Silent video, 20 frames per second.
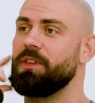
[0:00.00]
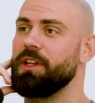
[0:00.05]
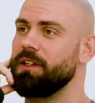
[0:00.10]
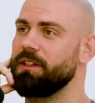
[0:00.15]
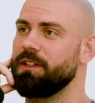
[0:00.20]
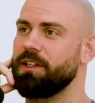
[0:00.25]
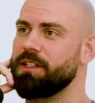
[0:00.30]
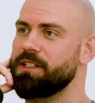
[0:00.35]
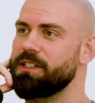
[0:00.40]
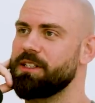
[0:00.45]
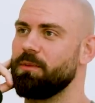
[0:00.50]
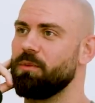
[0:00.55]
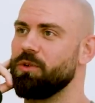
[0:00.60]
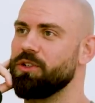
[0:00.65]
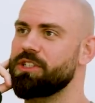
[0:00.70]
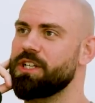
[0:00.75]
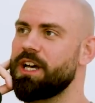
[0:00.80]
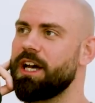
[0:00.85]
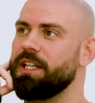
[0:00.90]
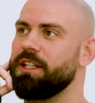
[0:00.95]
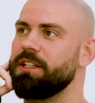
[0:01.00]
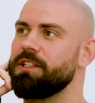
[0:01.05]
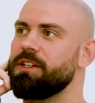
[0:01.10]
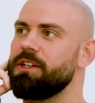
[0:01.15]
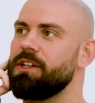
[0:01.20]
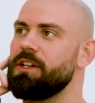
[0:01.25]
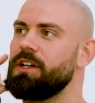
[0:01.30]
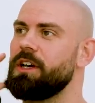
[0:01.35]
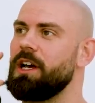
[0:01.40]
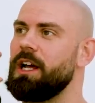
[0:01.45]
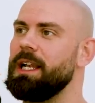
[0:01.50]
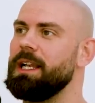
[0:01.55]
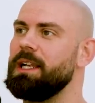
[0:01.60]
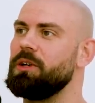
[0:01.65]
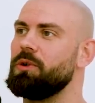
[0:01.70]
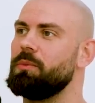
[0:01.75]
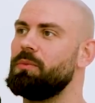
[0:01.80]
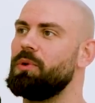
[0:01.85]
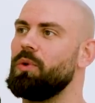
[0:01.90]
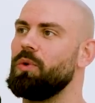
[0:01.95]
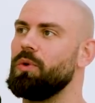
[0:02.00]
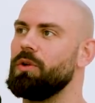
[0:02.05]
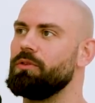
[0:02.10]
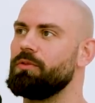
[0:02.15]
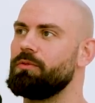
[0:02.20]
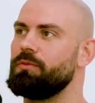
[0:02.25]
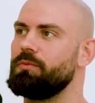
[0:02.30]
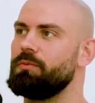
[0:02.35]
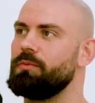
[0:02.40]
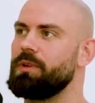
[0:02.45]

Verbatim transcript: thing. Like I said, once I had a little pool of